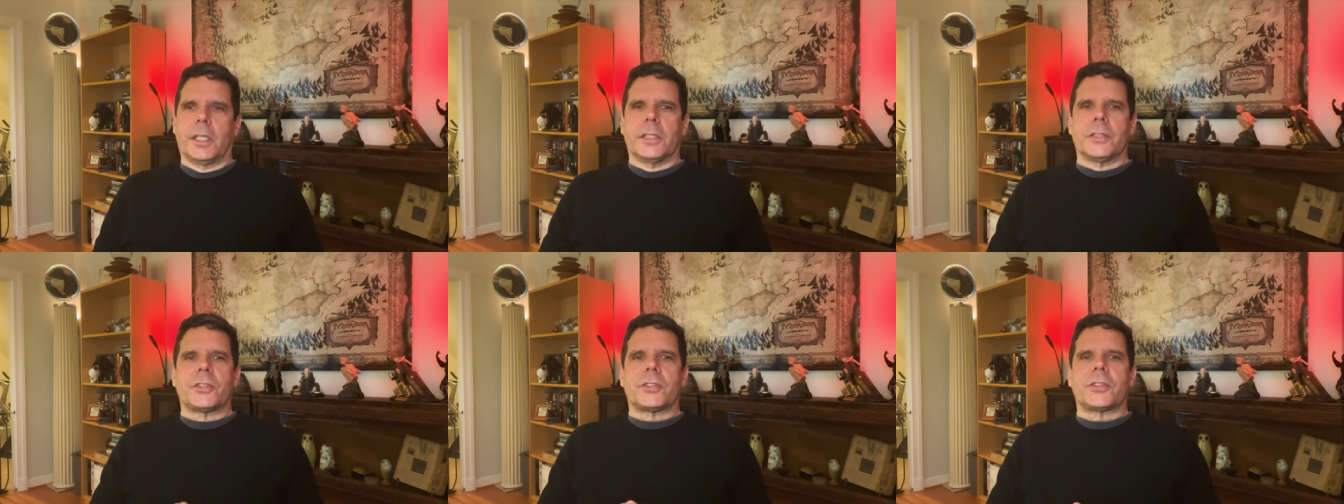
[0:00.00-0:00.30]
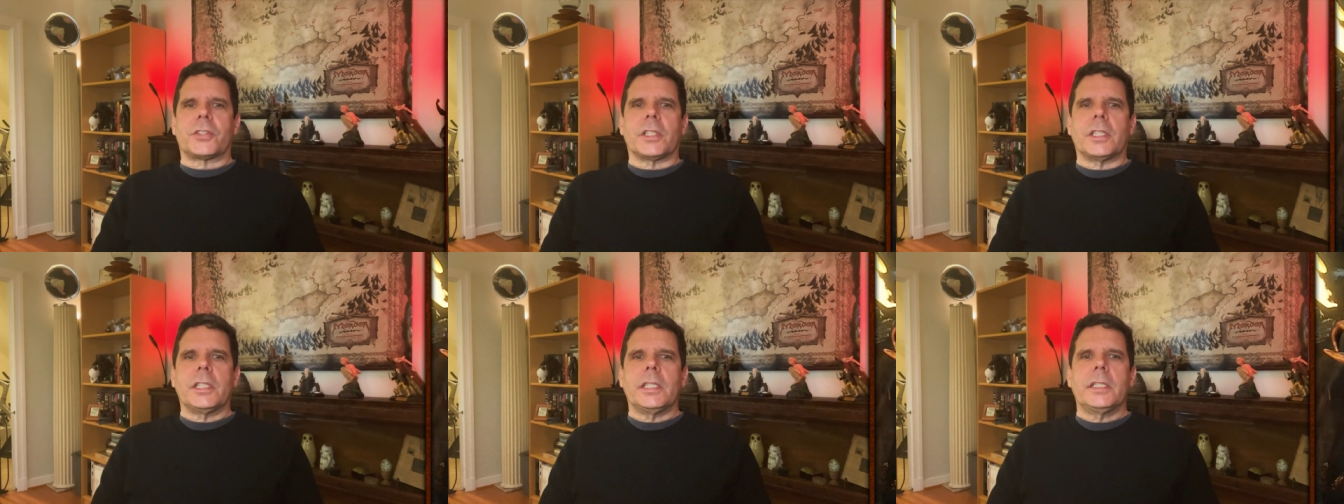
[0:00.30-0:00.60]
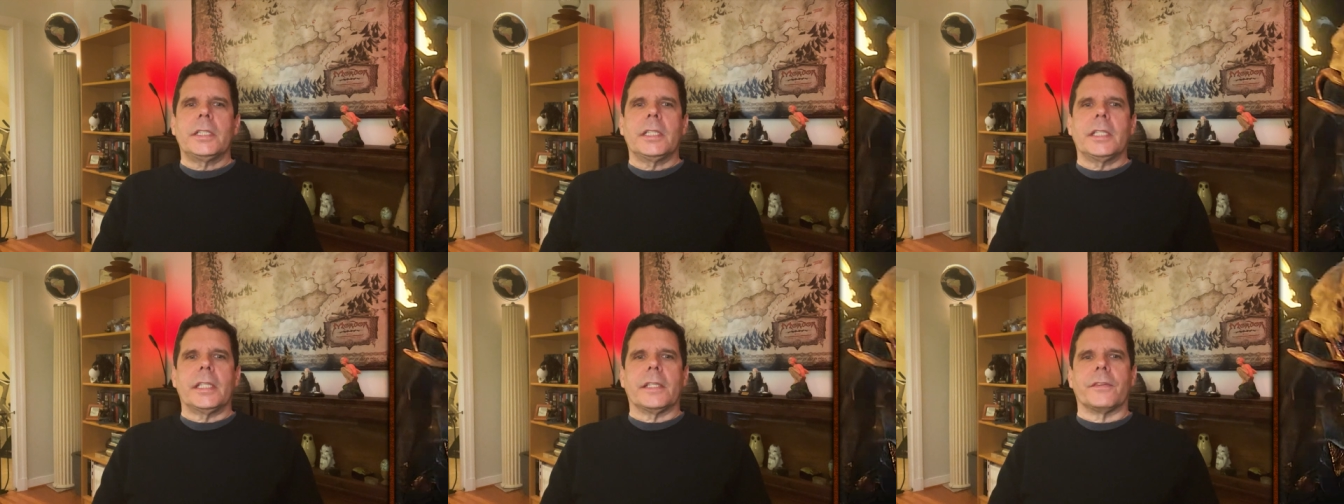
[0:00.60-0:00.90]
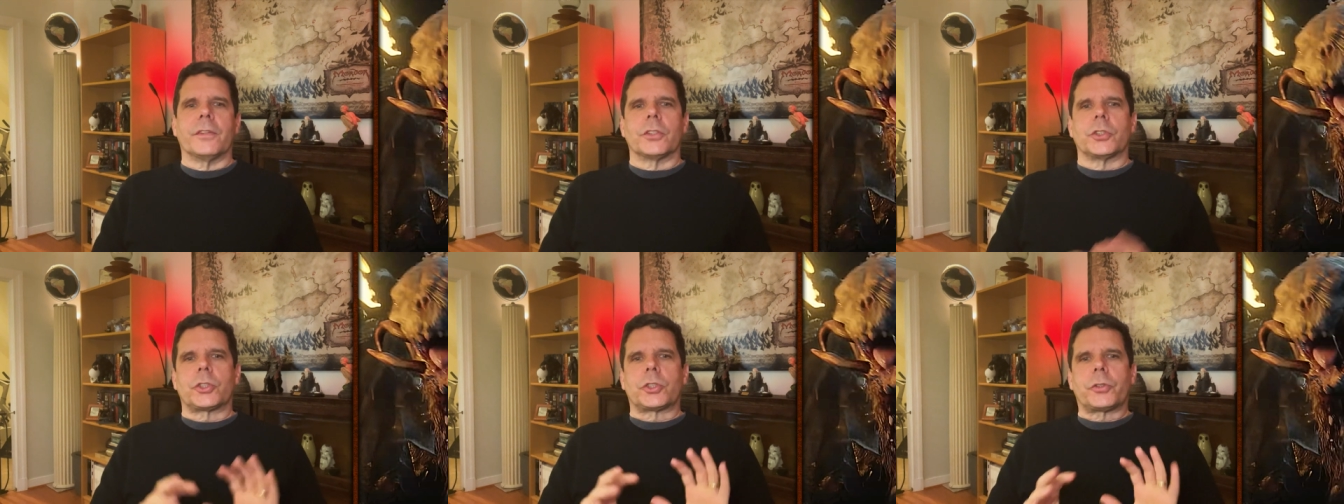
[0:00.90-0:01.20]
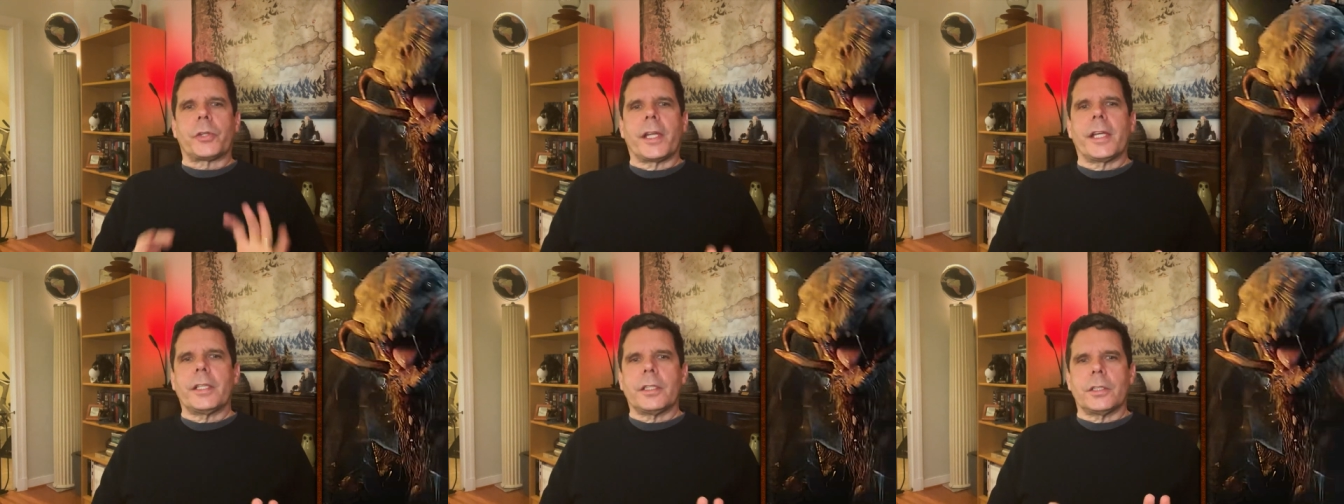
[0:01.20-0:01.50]
seen in the
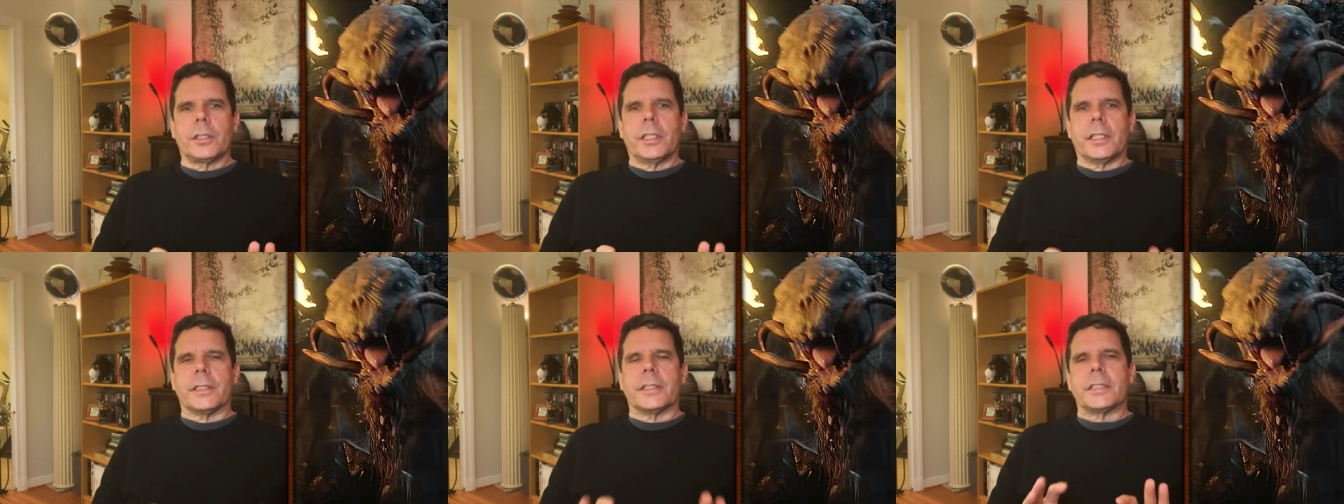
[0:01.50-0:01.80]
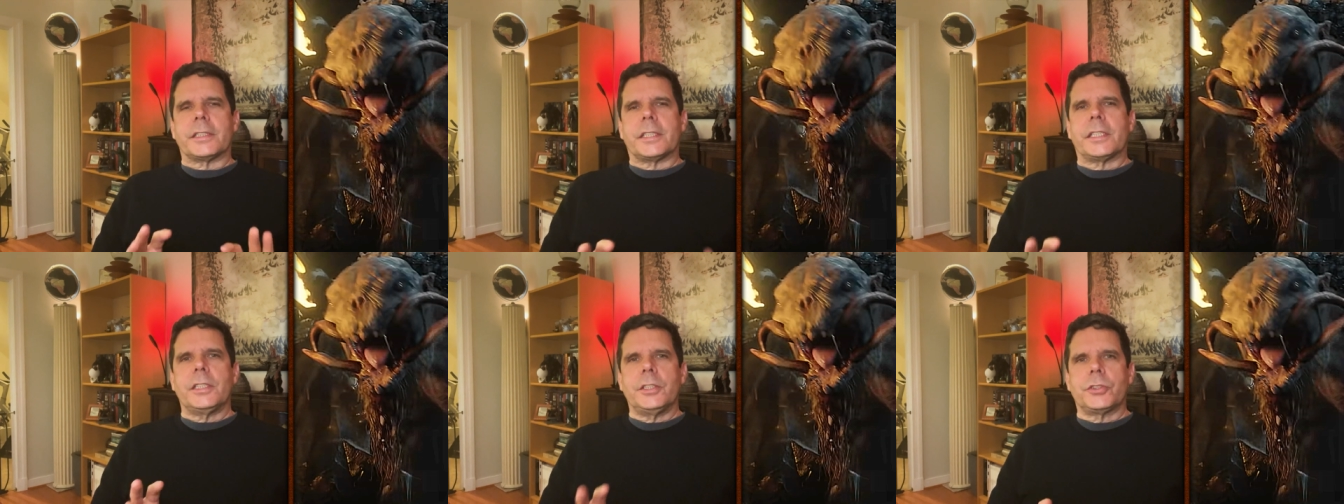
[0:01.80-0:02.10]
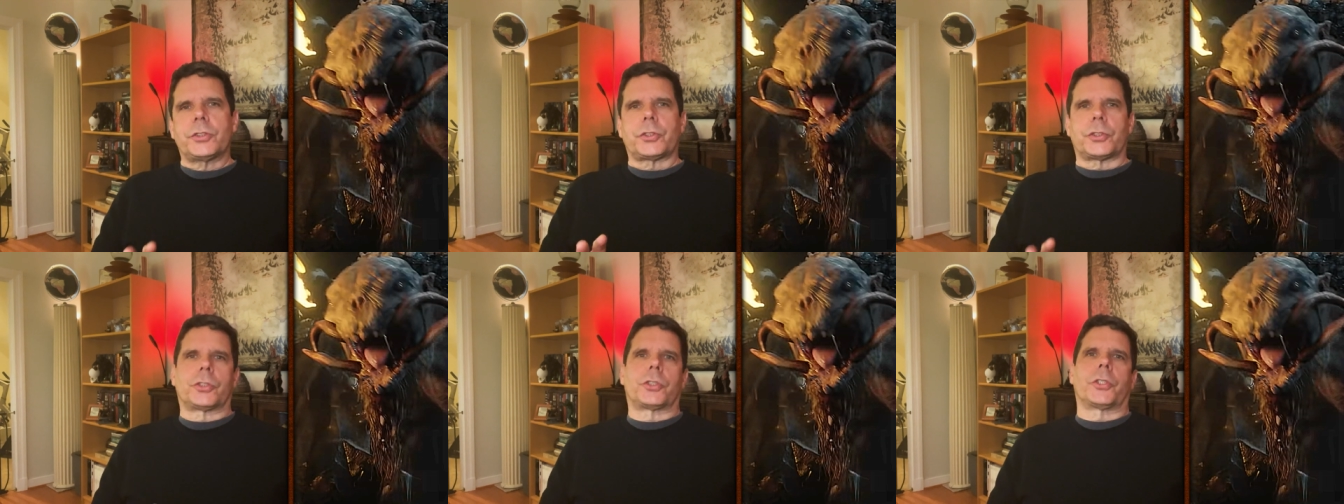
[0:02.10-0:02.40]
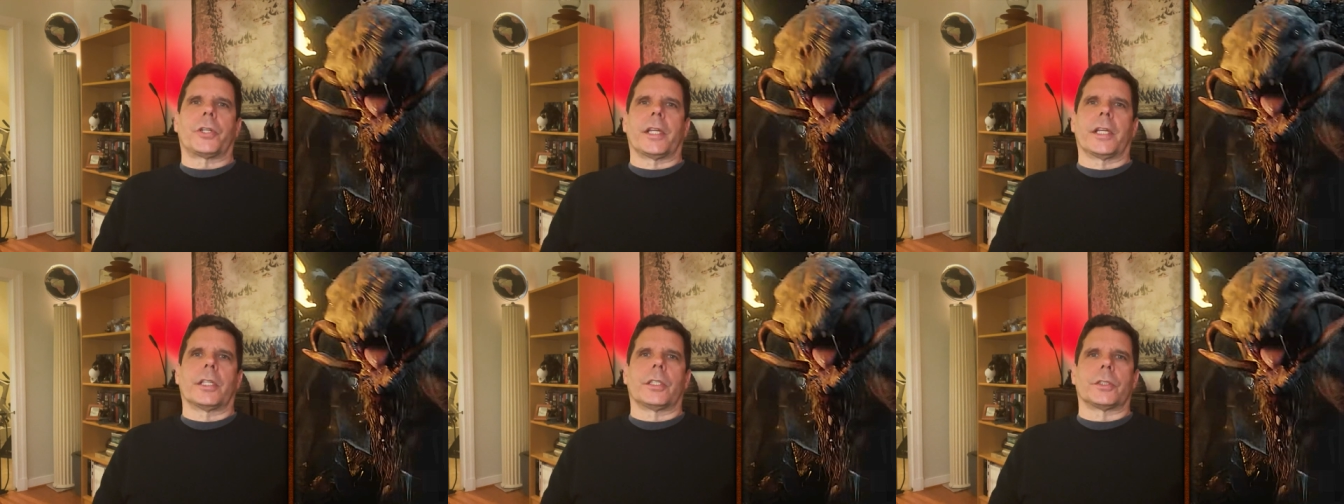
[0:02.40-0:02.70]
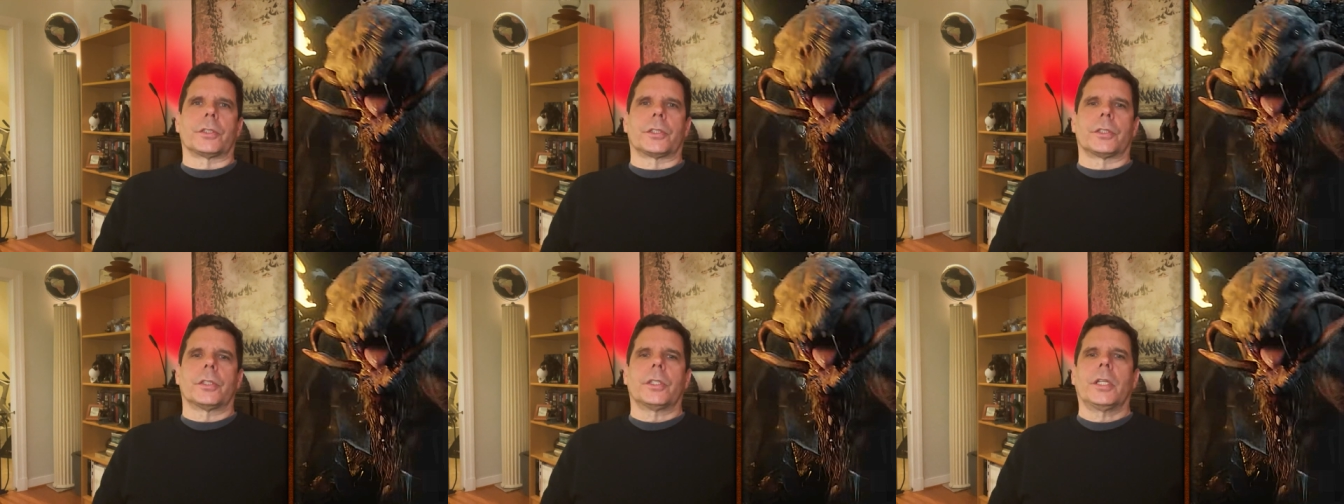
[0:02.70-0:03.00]
trail in the teaser
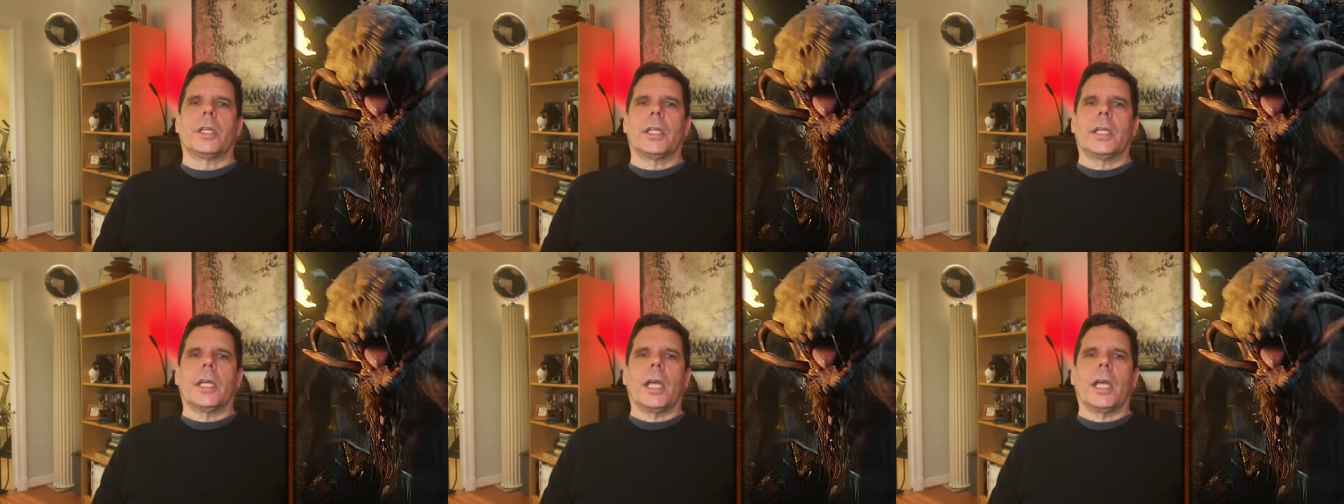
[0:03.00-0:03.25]
trailer